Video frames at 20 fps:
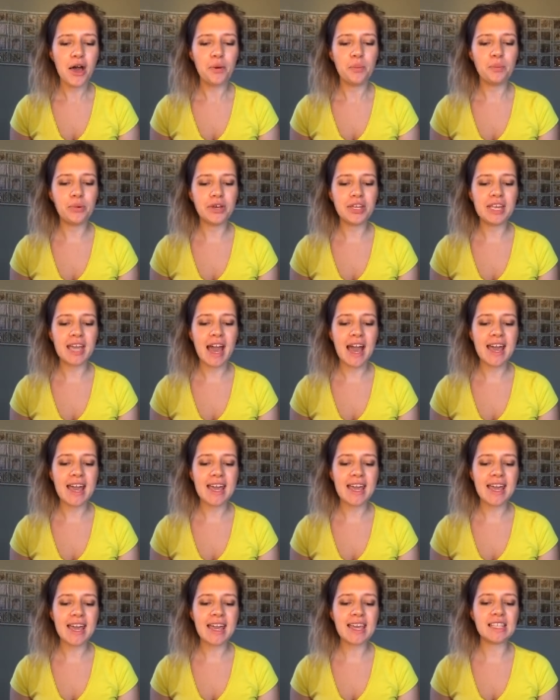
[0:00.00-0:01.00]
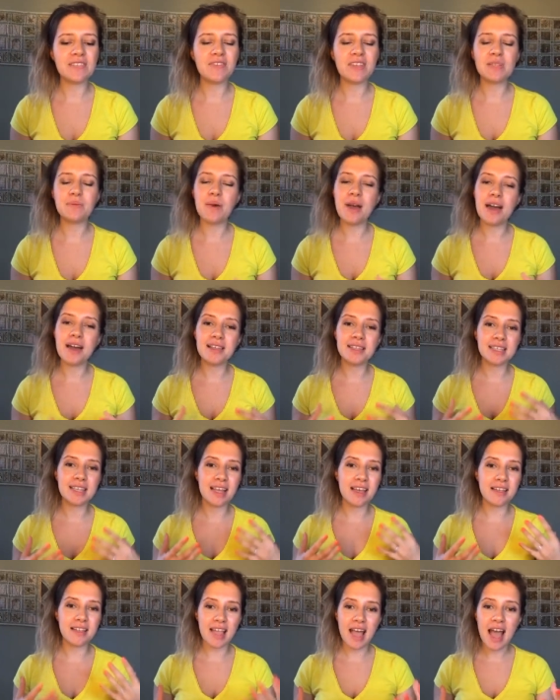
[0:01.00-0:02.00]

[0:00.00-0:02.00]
But yeah, it is this person,